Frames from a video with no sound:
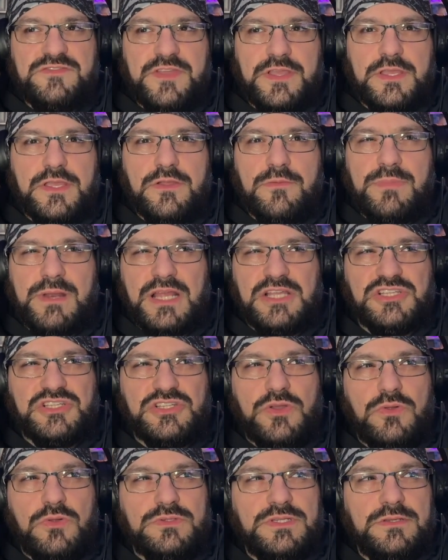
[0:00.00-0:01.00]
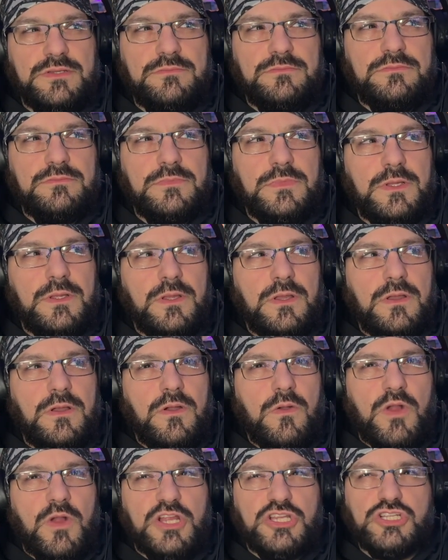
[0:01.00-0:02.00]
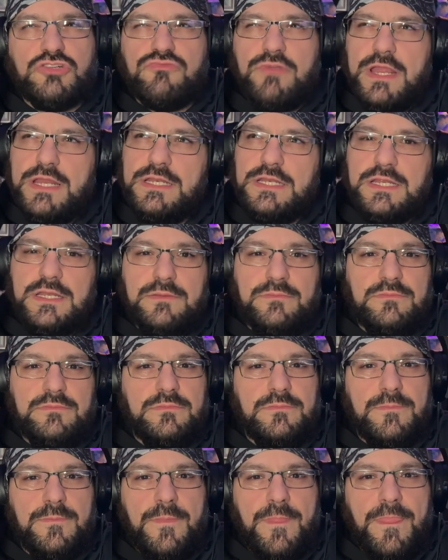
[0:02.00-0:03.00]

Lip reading: figure, but I sold him, or I traded him